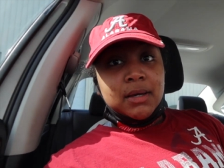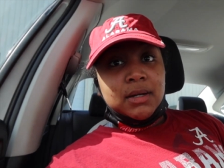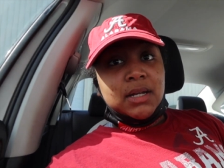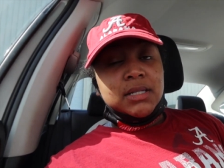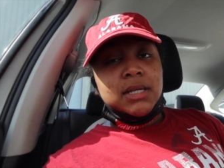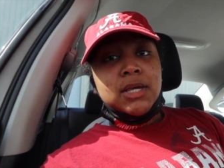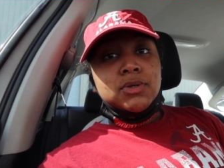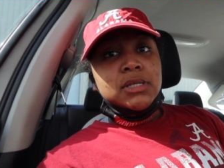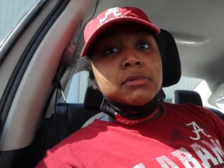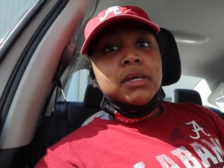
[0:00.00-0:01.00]
next time
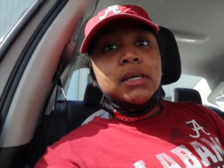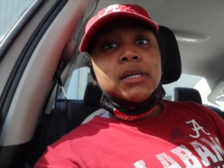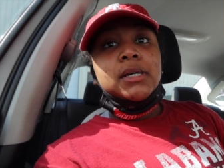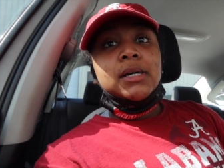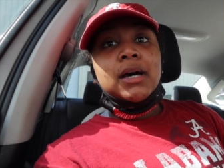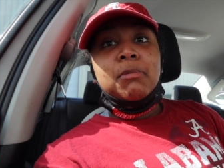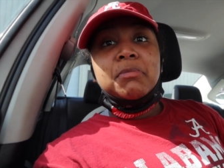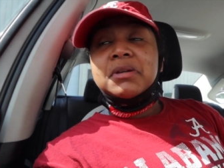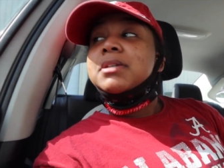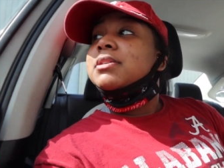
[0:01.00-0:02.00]
you see me, I'm gonna
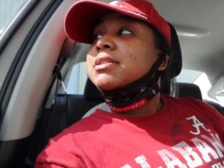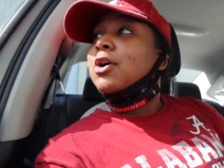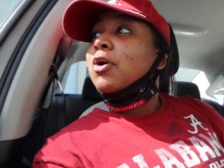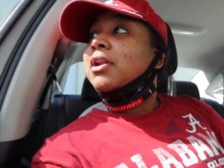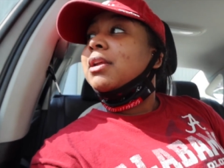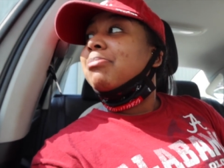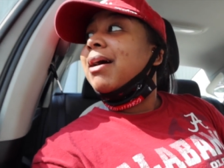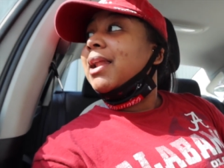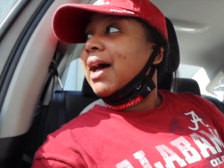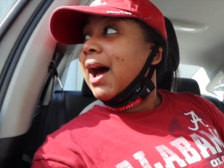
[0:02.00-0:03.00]
be soaking in
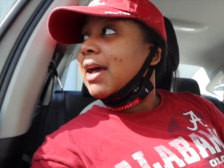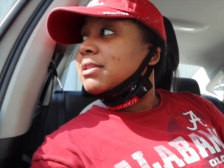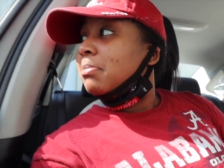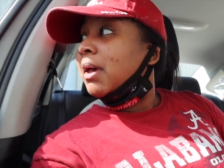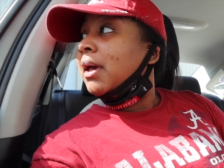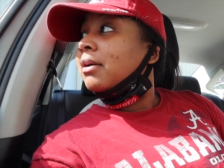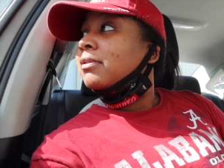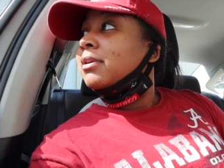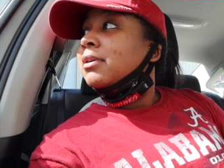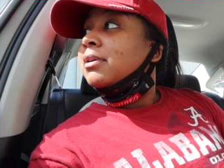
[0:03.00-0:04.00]
probably an ice bath.
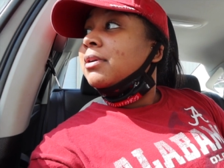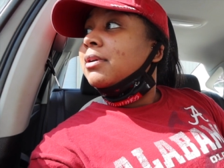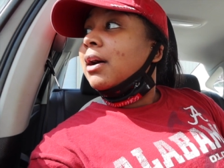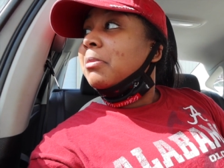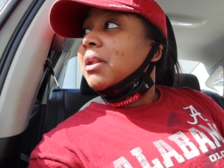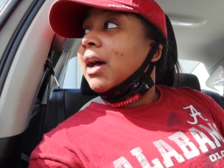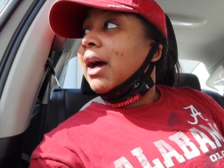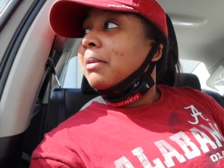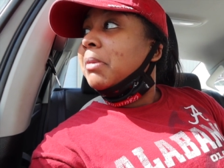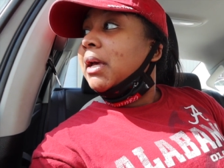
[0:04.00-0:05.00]
I mean a
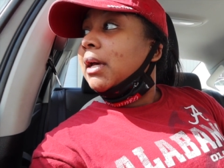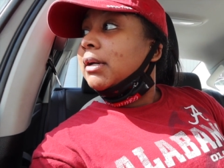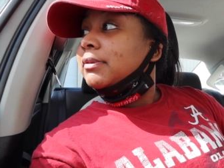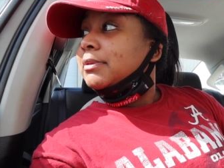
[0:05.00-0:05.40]
hot bath.